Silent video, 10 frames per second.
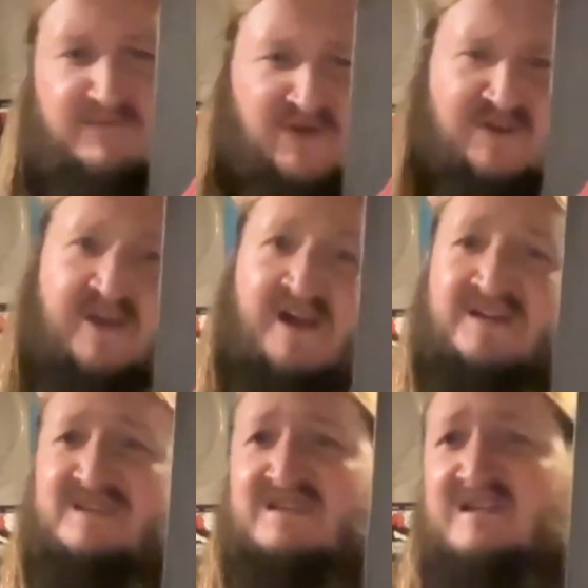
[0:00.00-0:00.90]
But it
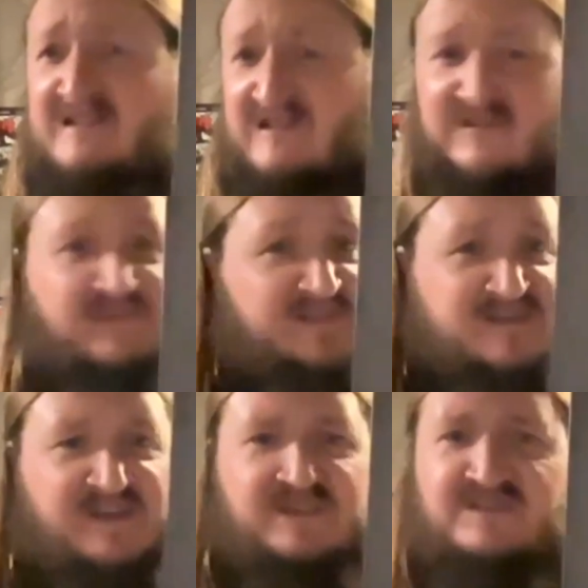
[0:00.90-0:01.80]
has, like I
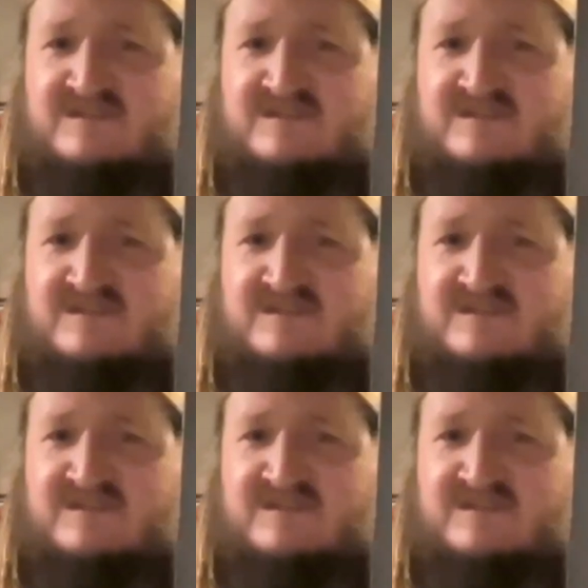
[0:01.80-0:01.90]
said,